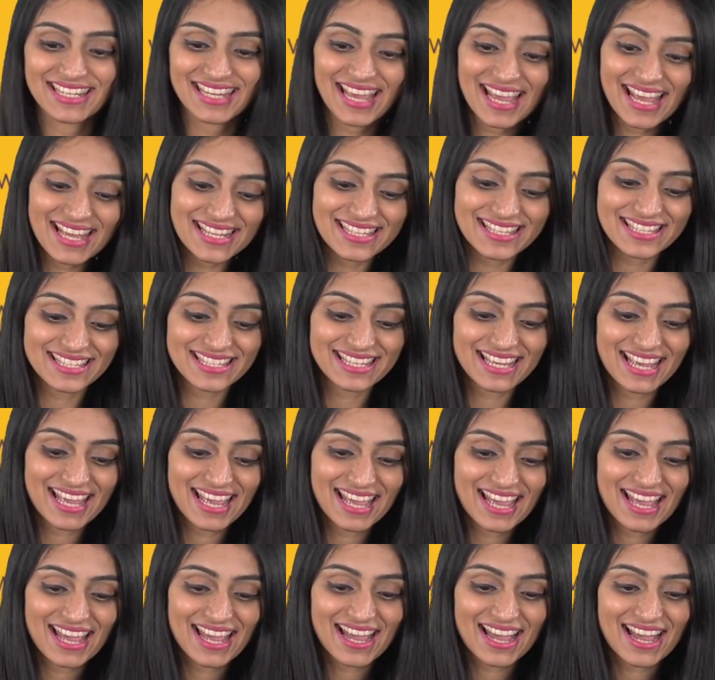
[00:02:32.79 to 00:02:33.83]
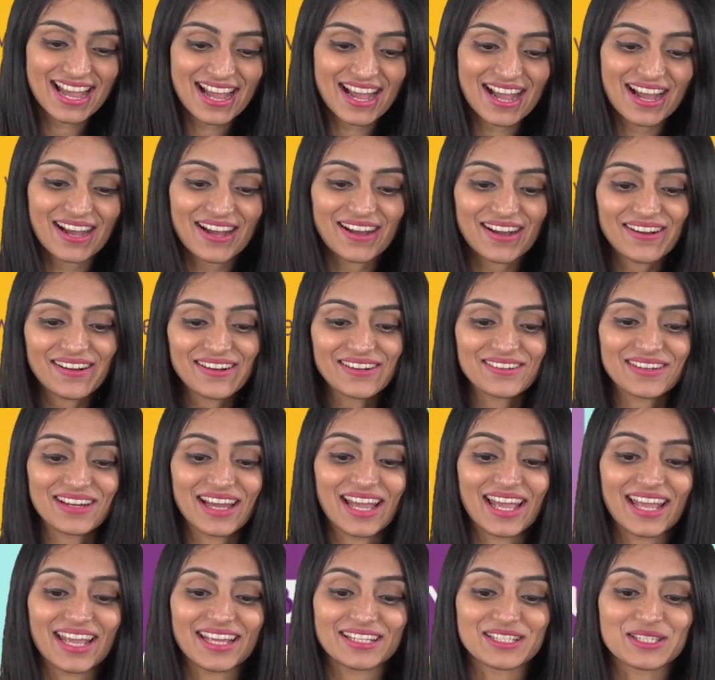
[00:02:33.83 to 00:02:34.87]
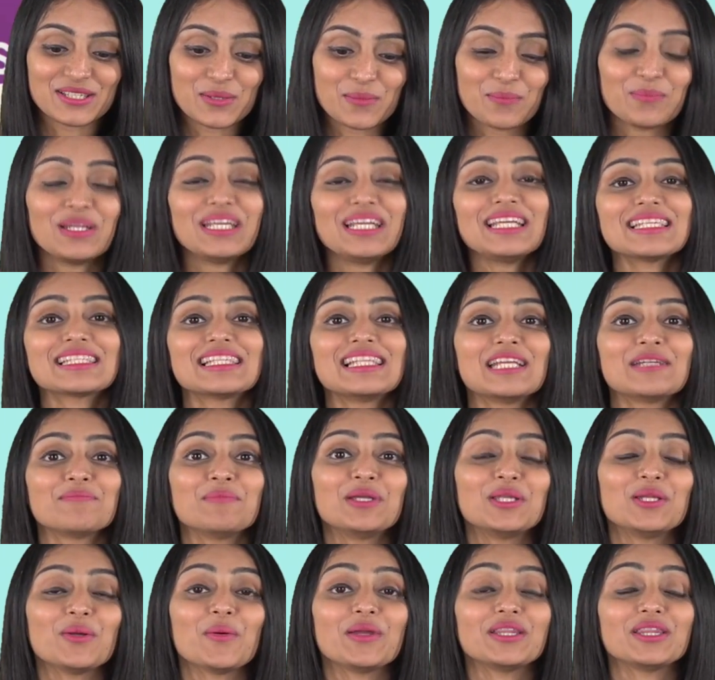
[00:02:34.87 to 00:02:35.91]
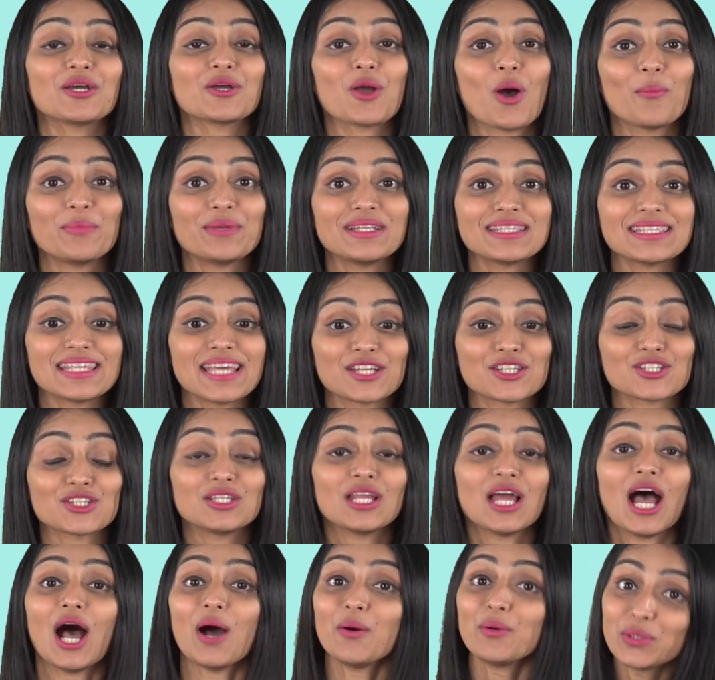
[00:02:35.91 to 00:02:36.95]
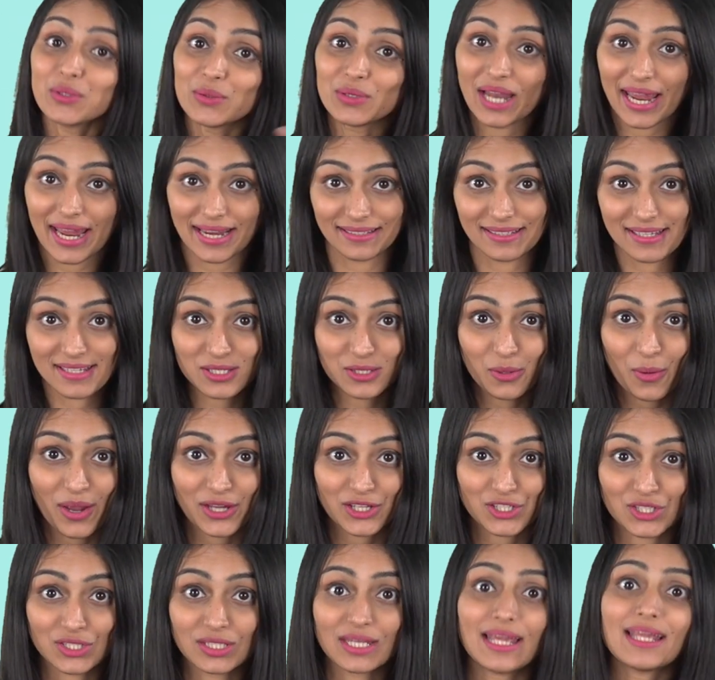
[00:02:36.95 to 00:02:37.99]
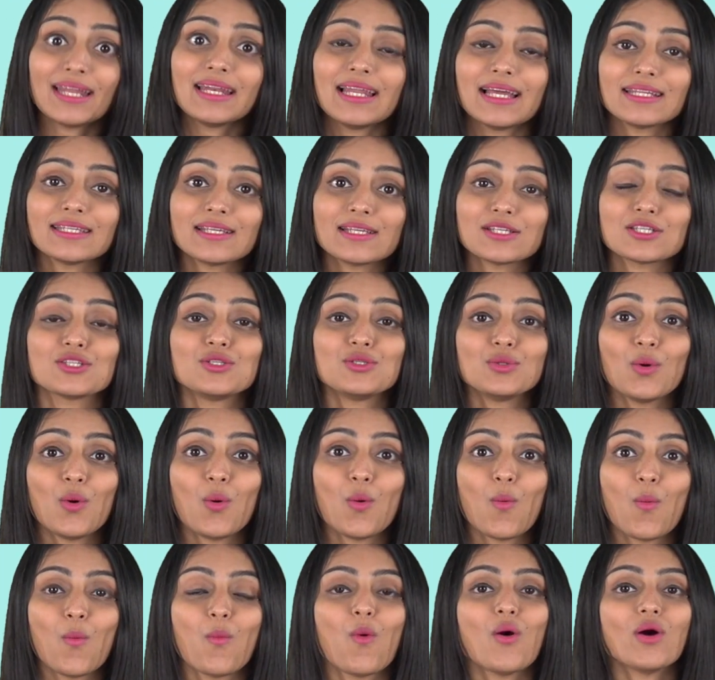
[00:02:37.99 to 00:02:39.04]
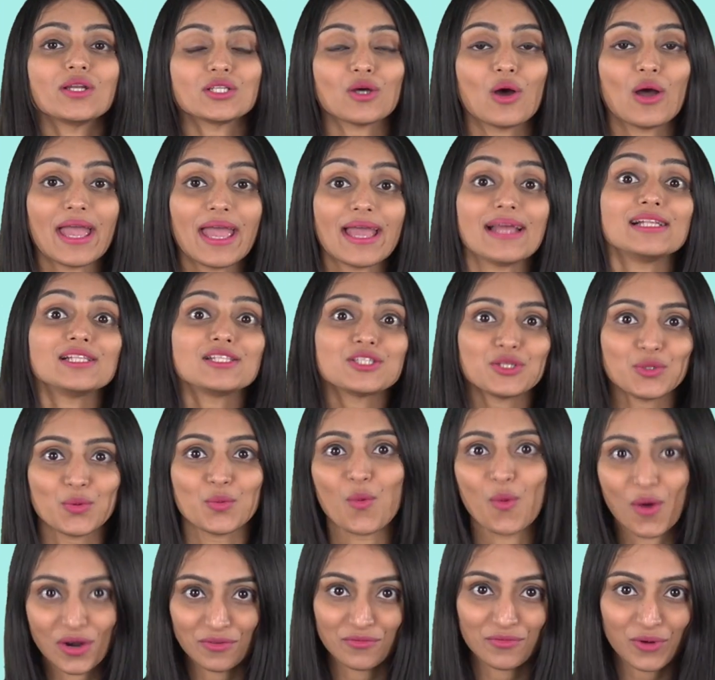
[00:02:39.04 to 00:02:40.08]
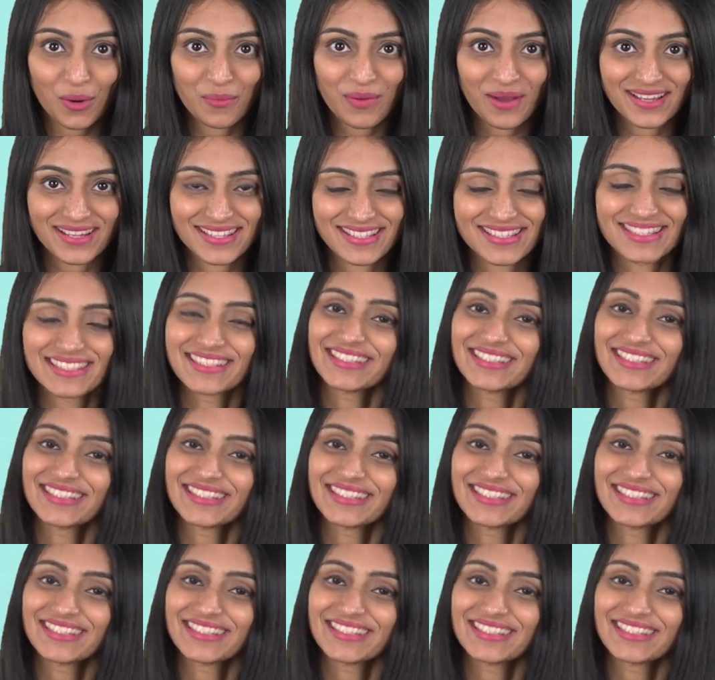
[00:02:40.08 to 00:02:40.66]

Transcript: Yes? Alright, so please let me know in the comment section how you like this question and let us know what else you want from us.